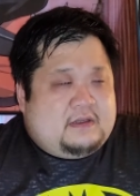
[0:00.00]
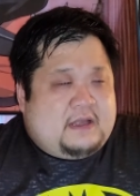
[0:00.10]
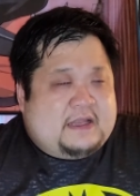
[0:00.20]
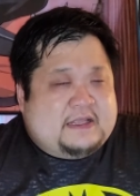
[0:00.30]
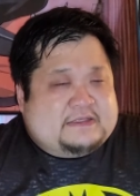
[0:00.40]

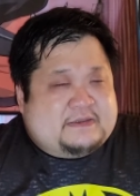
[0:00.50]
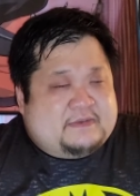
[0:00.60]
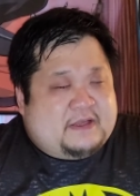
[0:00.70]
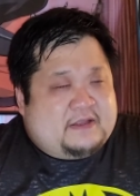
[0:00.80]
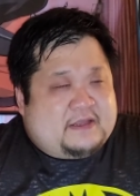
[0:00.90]
I think some of
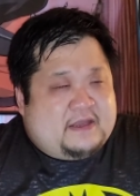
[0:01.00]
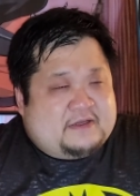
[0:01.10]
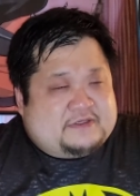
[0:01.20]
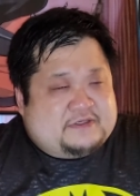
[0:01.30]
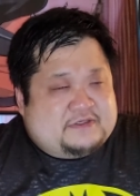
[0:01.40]
the other
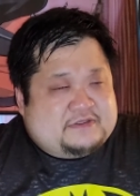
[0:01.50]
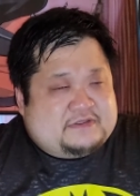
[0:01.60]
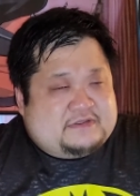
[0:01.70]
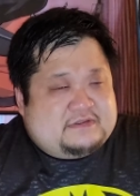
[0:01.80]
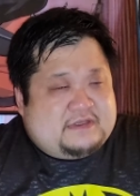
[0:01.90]

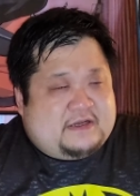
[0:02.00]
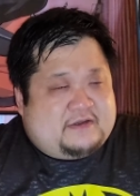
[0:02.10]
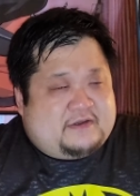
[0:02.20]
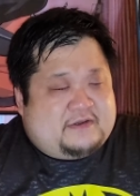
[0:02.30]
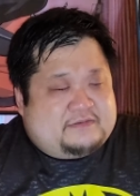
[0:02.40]
characters that
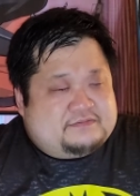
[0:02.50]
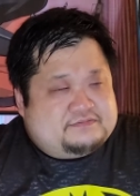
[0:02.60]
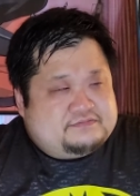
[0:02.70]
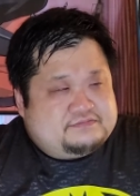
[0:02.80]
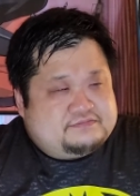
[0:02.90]
are
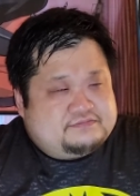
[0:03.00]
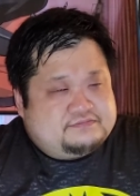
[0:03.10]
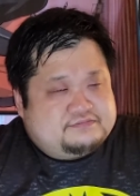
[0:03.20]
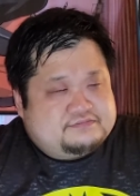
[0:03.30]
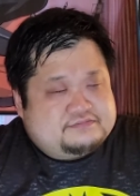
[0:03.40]

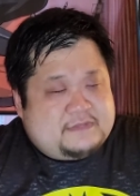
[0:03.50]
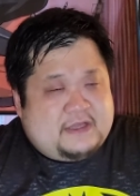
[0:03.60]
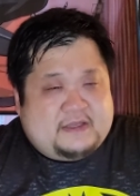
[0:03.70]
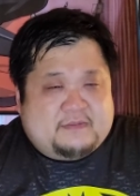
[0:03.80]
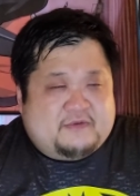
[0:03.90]

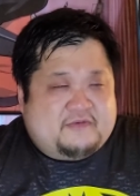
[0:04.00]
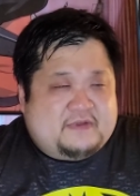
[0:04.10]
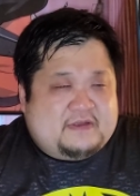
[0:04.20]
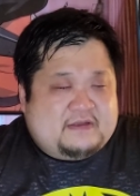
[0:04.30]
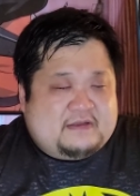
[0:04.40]
in the
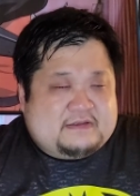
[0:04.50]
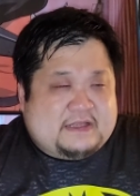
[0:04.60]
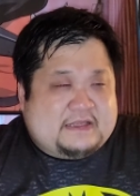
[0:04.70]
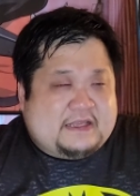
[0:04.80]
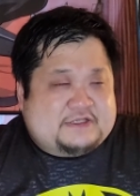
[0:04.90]
movie
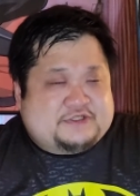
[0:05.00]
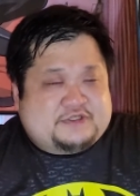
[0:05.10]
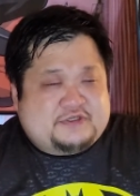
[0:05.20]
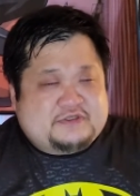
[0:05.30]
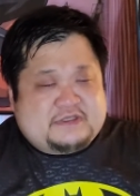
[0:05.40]
that they
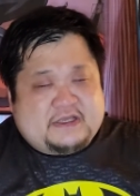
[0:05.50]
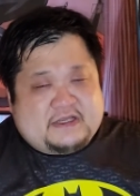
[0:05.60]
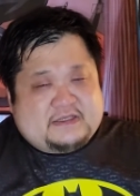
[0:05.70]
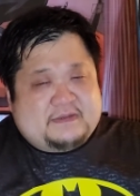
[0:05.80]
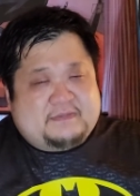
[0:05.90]
introduced, they
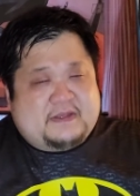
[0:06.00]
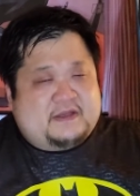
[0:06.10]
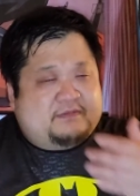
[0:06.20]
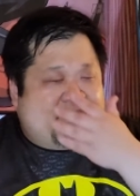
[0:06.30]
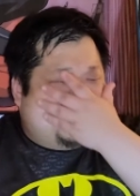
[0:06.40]
could have did
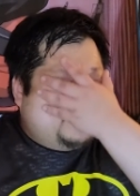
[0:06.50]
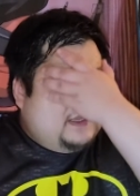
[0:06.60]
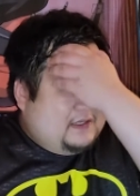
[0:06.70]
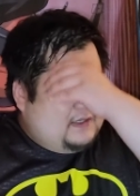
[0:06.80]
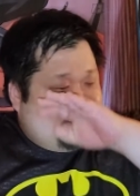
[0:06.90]
better, but
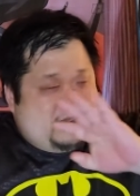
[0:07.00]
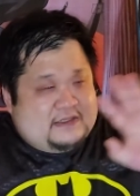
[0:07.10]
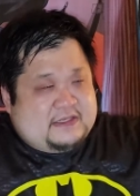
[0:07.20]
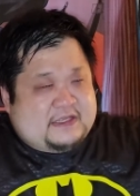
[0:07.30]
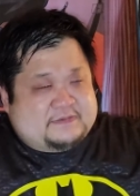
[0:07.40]

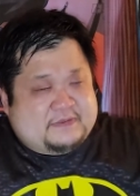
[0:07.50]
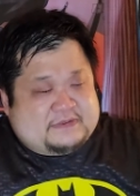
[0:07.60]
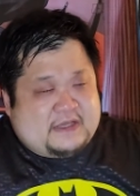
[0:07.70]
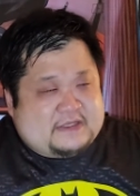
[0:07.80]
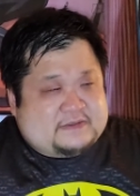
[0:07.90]
that's
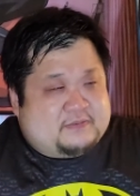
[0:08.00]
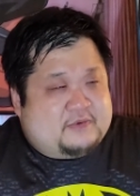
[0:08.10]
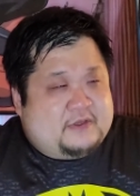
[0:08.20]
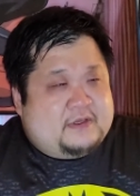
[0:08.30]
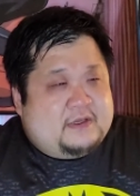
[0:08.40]
besides the
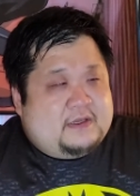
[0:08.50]
point.